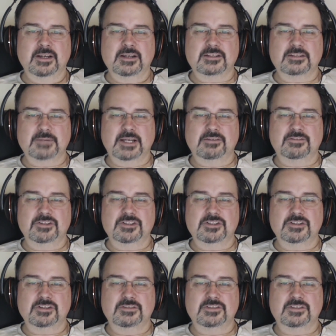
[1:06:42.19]
A smarter
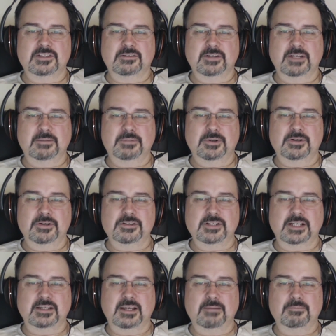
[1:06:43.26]
version of Siri,
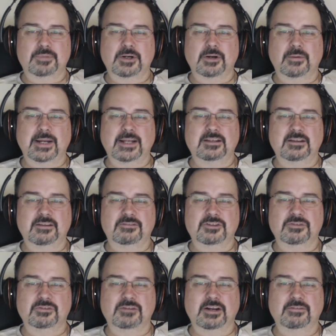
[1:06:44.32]
project named Proactive
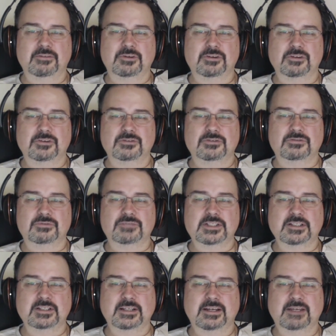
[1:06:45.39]
to rival Google's
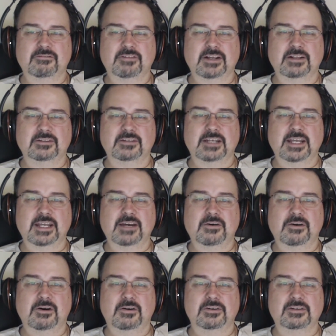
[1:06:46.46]
recently unveiled
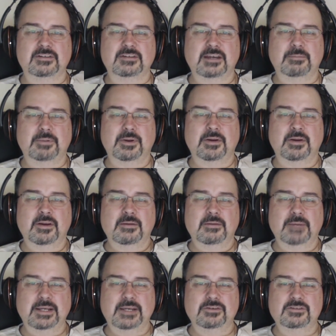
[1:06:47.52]
Now on Tap,
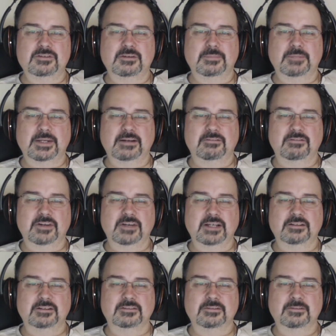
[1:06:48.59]
may also be
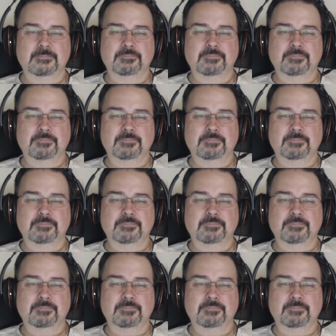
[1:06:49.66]
unveiled.